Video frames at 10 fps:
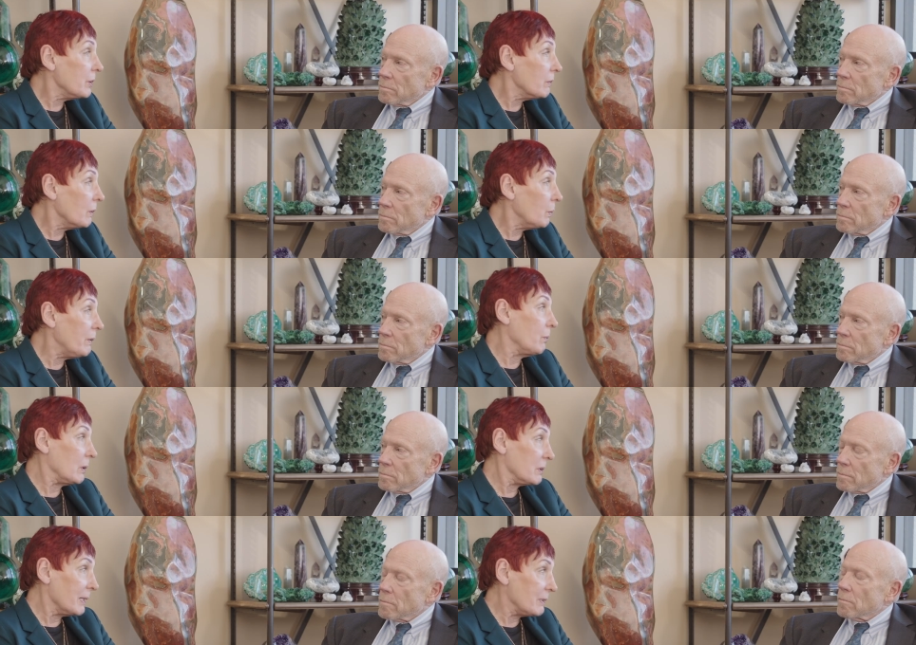Speaker 1: to you and we've
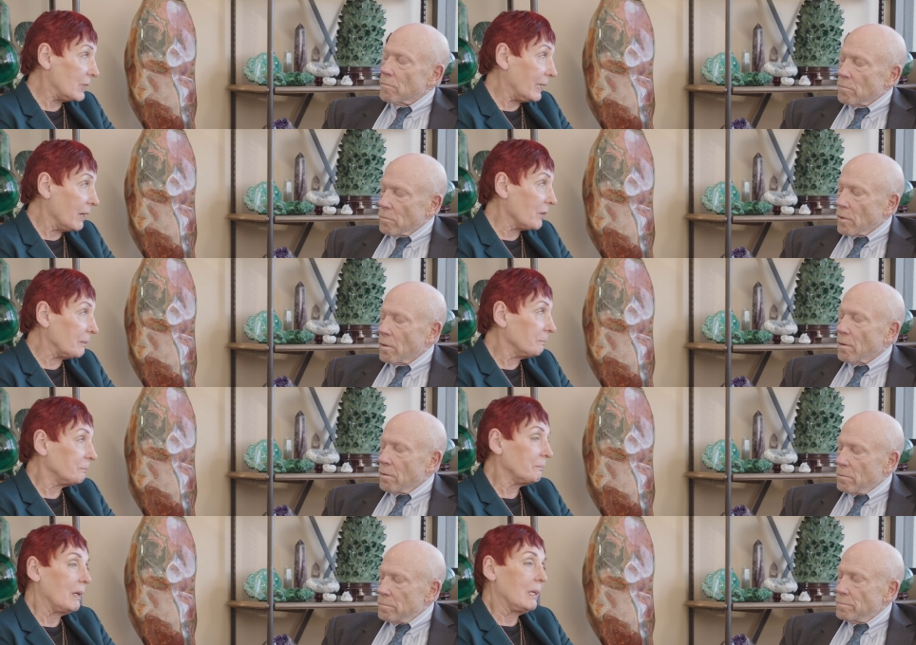worked on together.
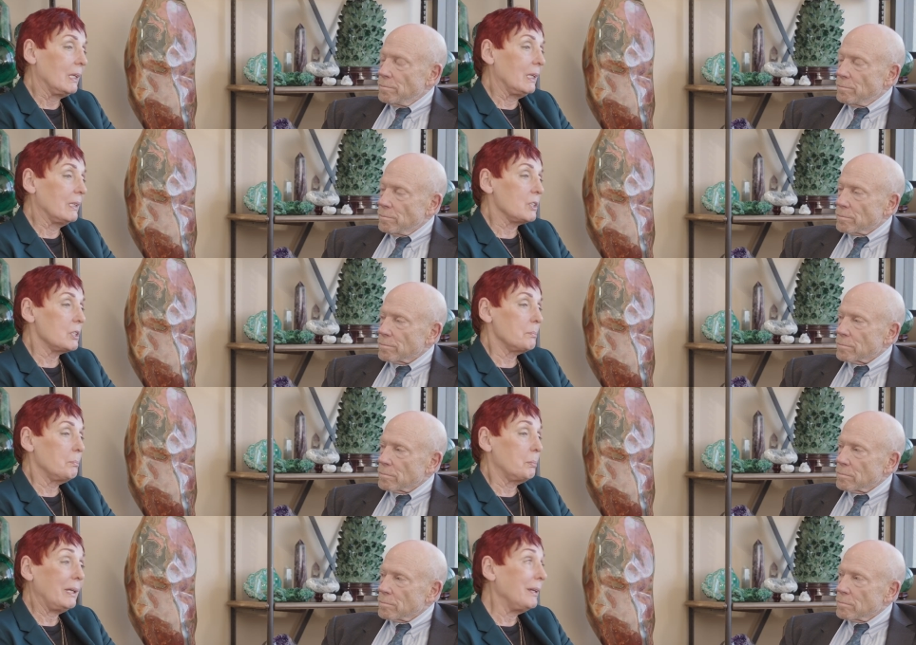It's
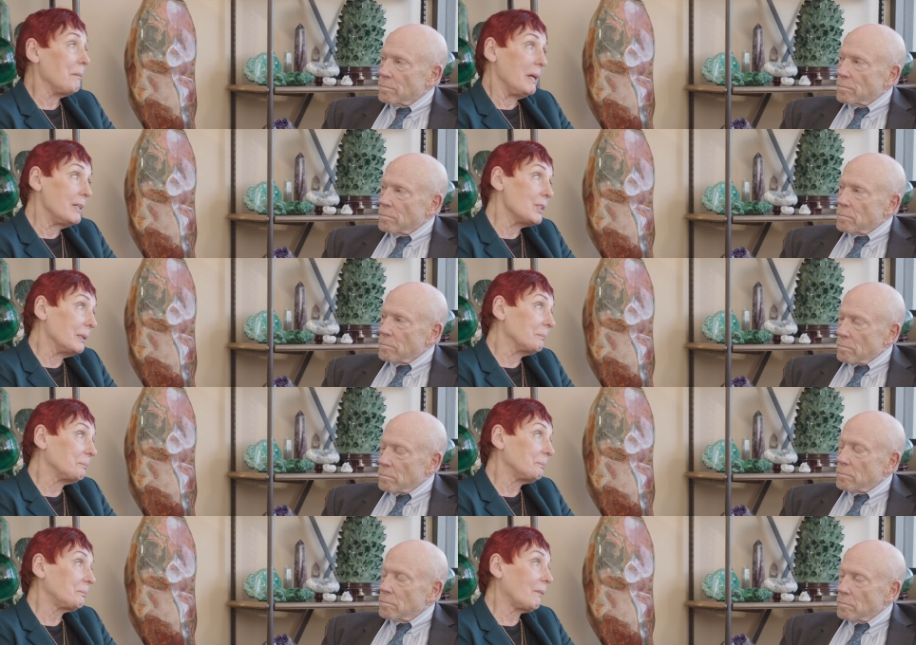pretty amazing
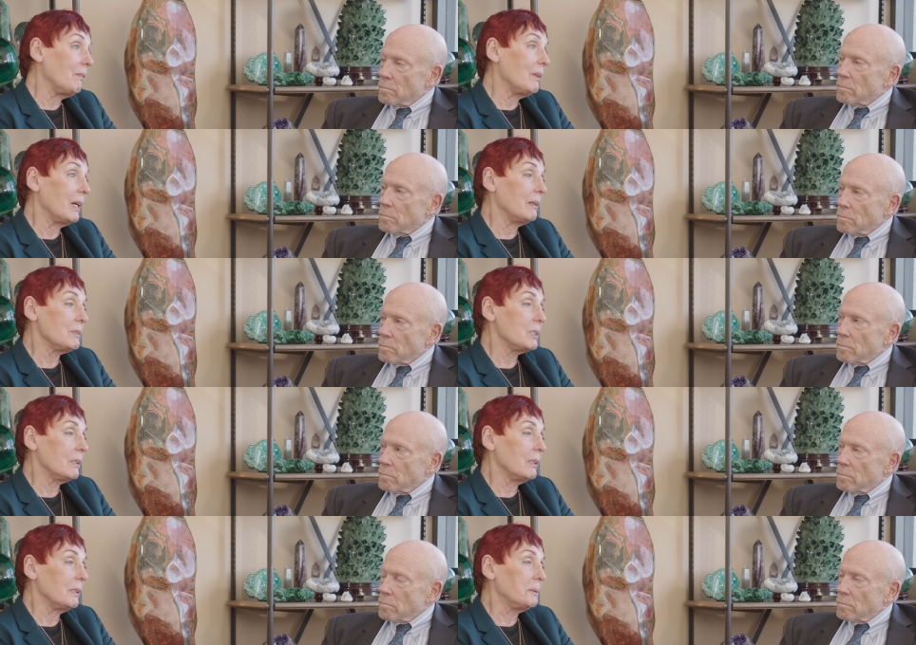that
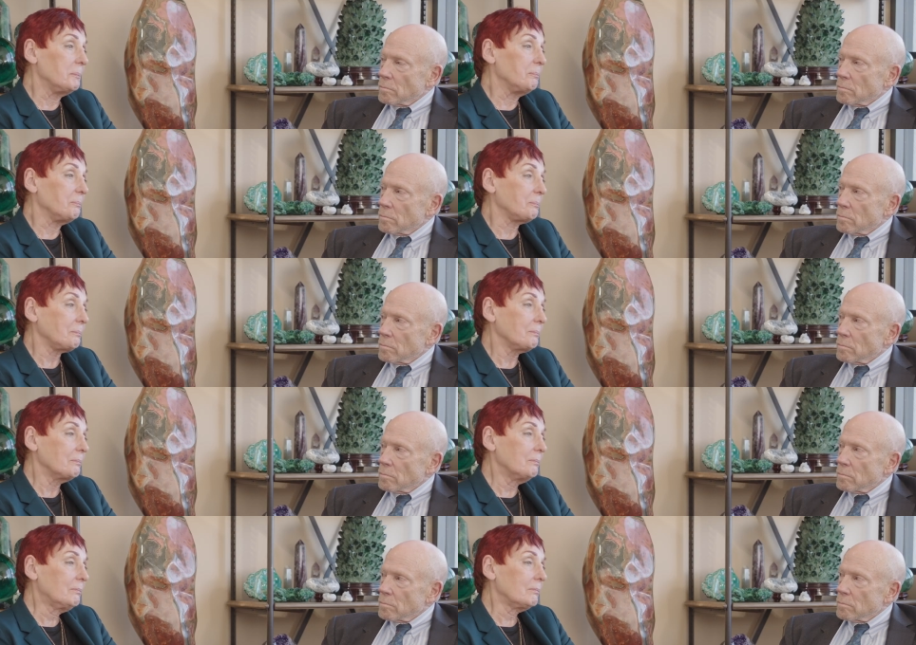um,
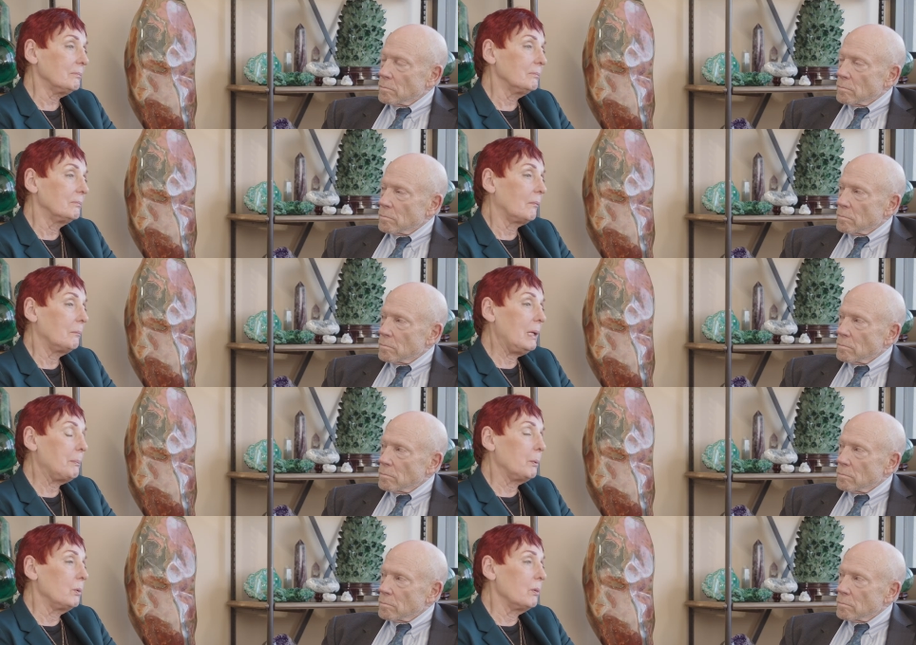
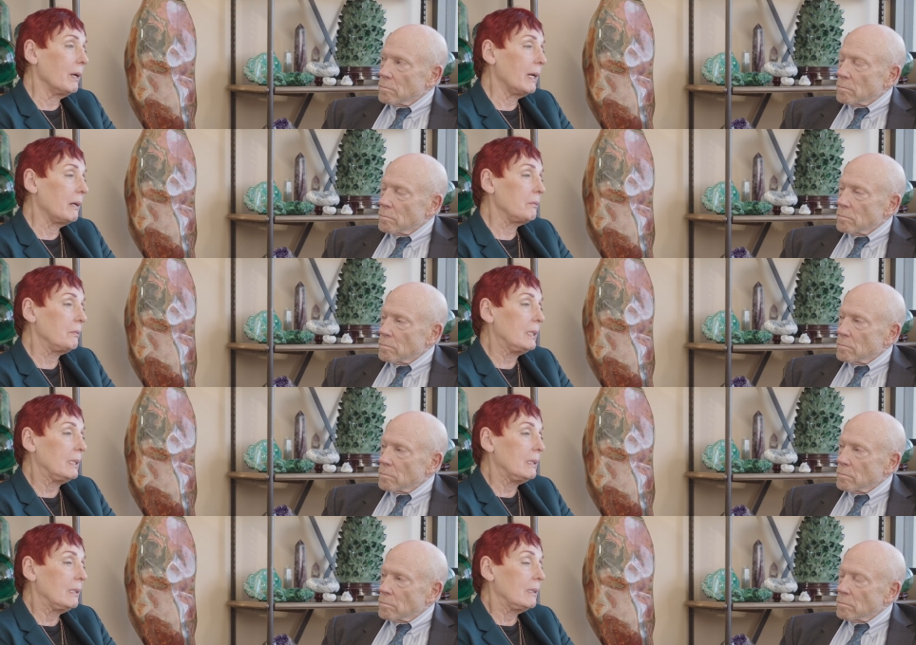people who have
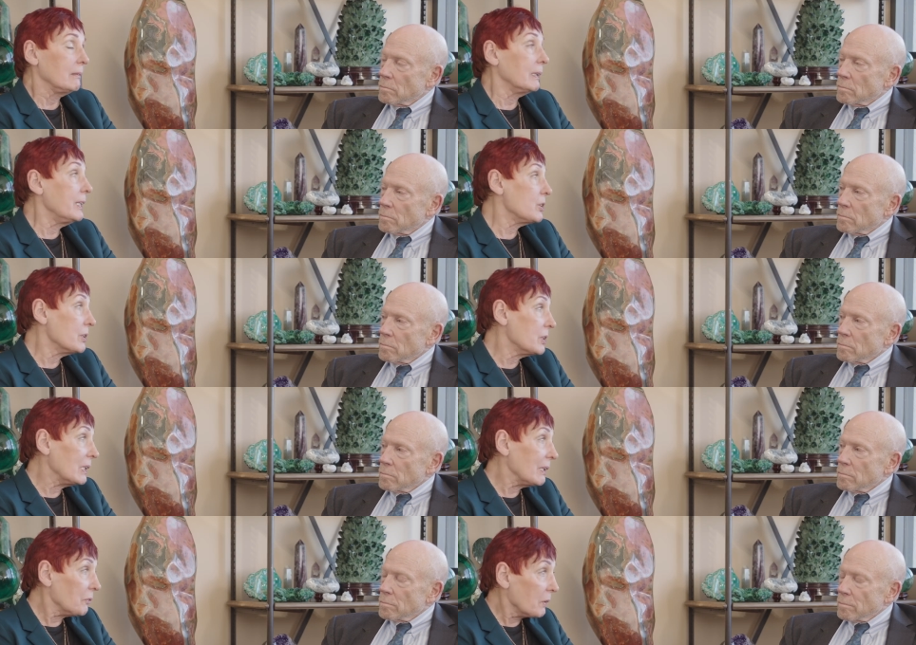lesions
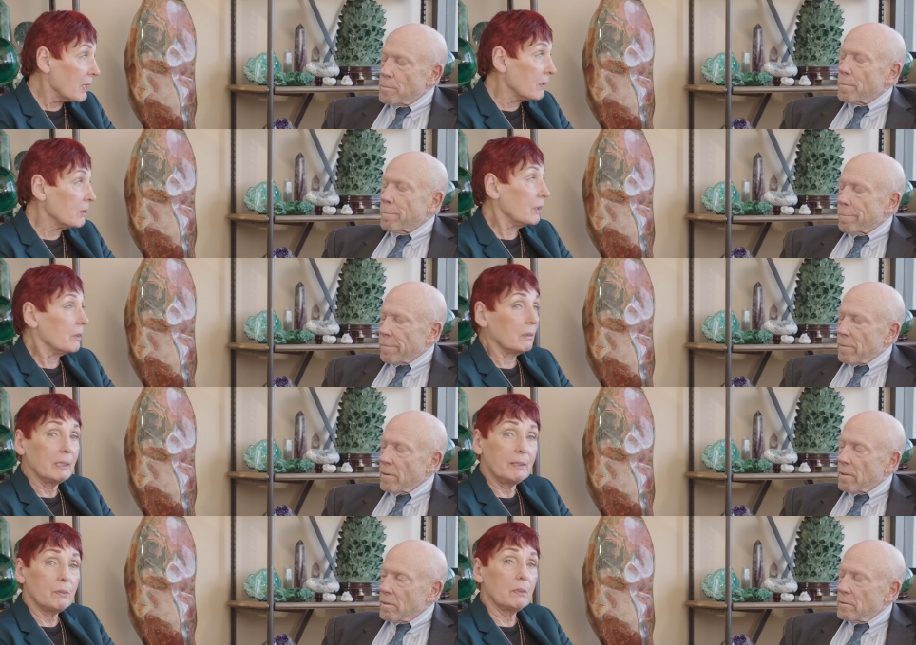in the lung or the
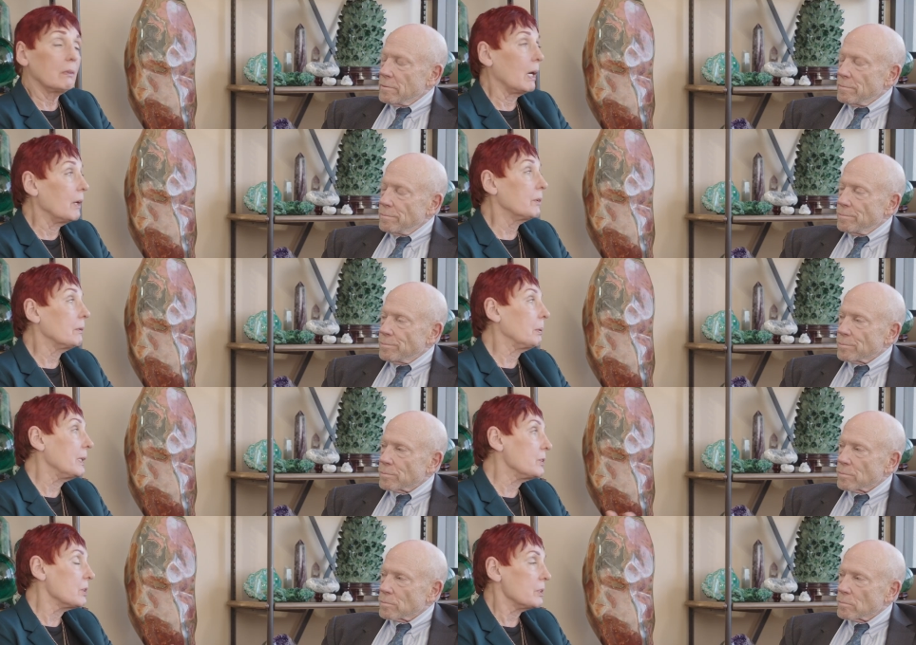liver, or other
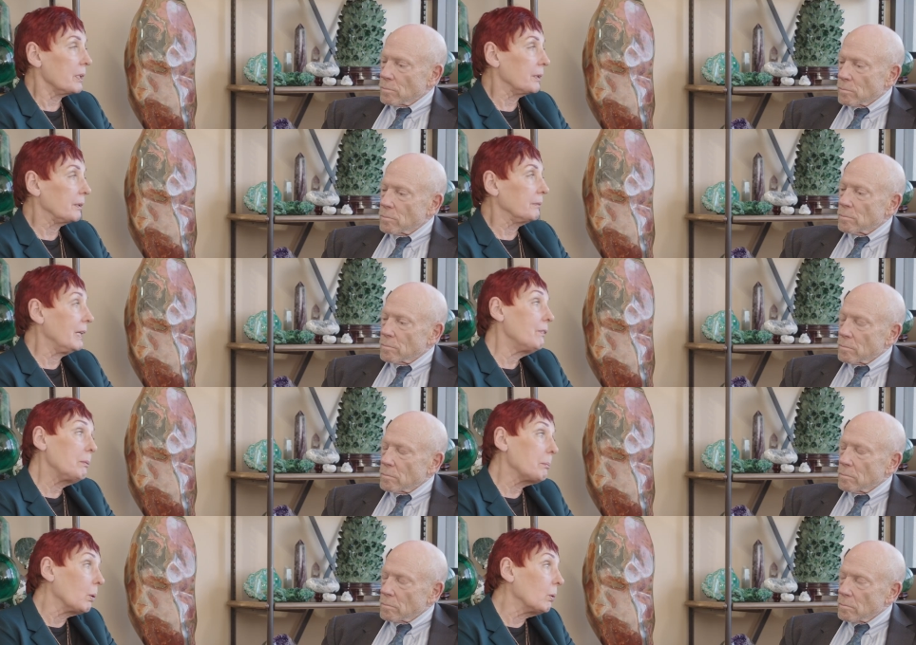places that are
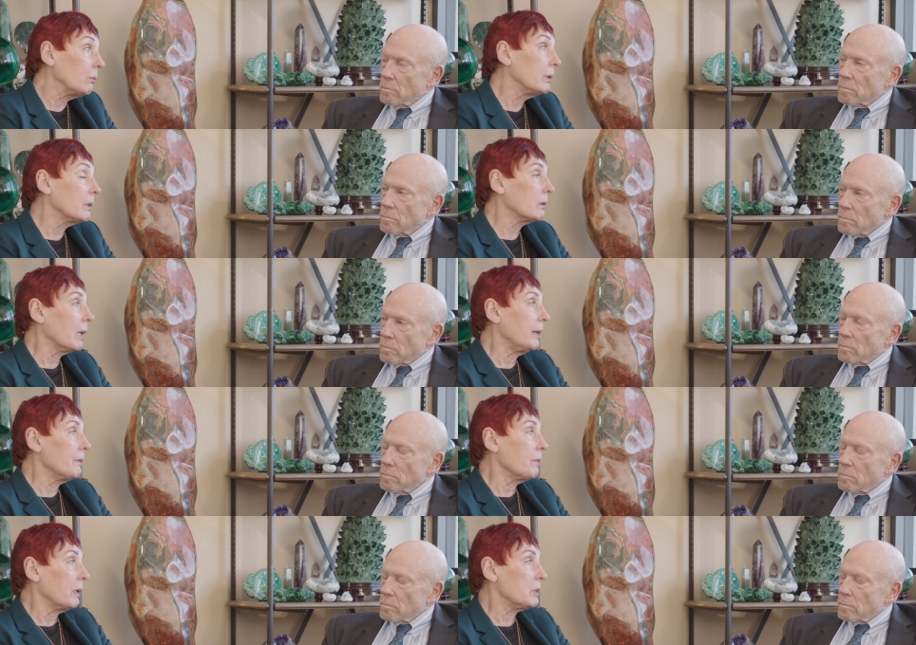even bone that are kind
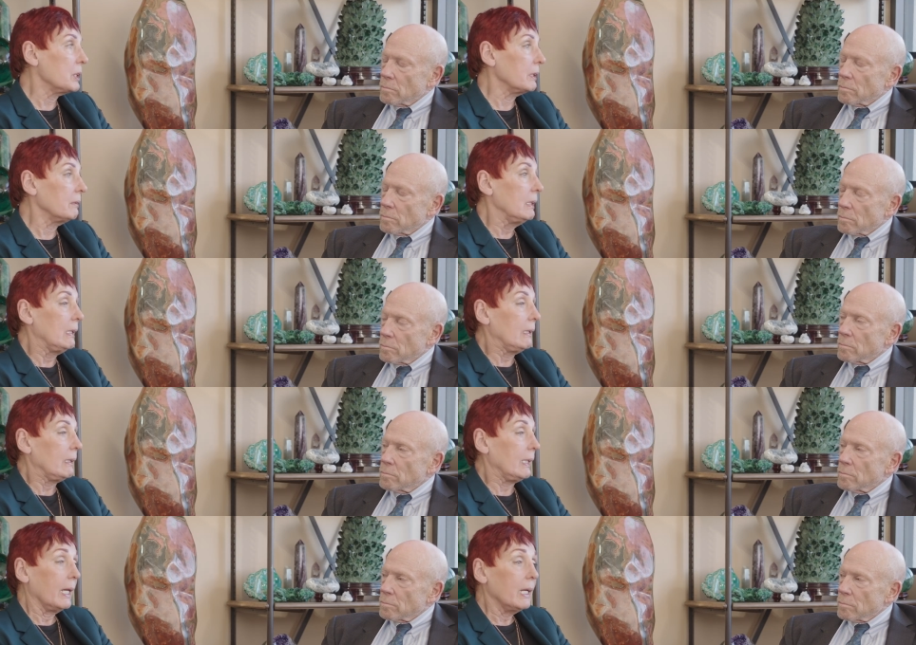of hard to
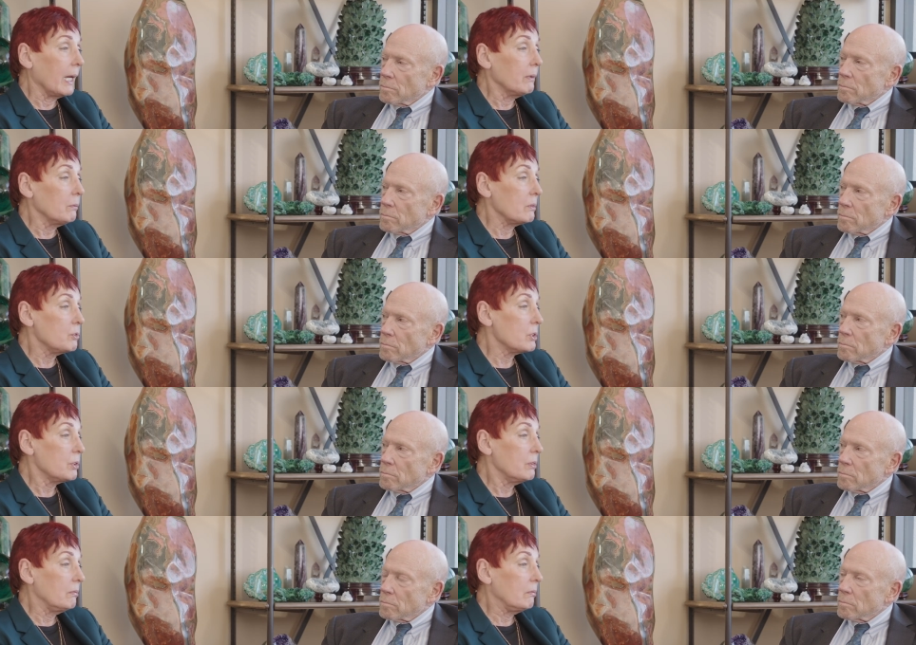get at with just